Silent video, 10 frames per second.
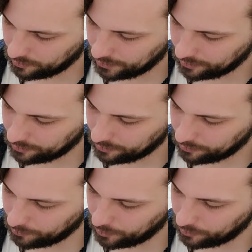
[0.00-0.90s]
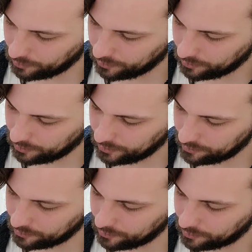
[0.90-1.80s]
Less smoke,
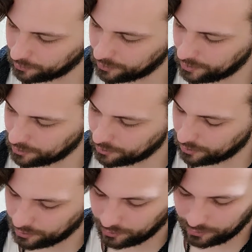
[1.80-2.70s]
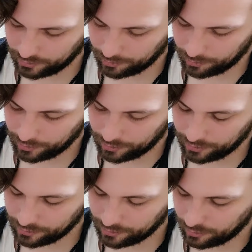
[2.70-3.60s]
incense with natural charcoal, and pure
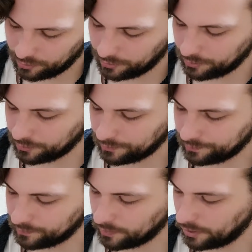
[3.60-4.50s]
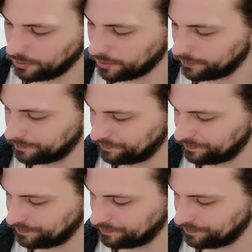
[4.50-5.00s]
essential oils. Okay.